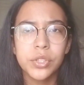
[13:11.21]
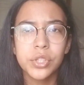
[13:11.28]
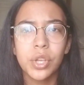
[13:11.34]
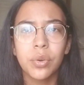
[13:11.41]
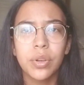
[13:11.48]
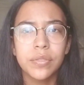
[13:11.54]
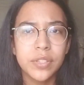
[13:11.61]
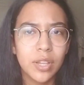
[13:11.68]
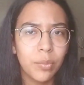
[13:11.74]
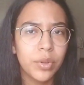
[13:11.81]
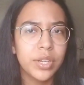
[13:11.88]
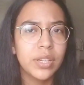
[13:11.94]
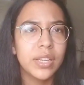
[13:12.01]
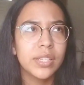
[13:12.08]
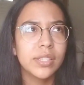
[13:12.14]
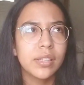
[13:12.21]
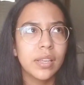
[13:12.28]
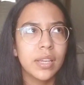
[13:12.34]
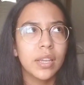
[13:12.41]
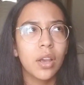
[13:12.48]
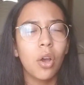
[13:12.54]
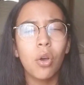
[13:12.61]
So if someone is
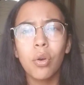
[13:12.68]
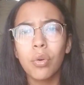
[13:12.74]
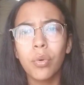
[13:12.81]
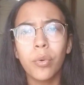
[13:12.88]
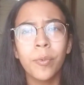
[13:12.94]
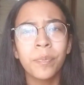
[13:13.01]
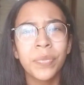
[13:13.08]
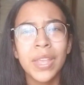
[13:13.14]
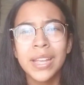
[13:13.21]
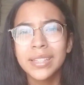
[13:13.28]
like, oh,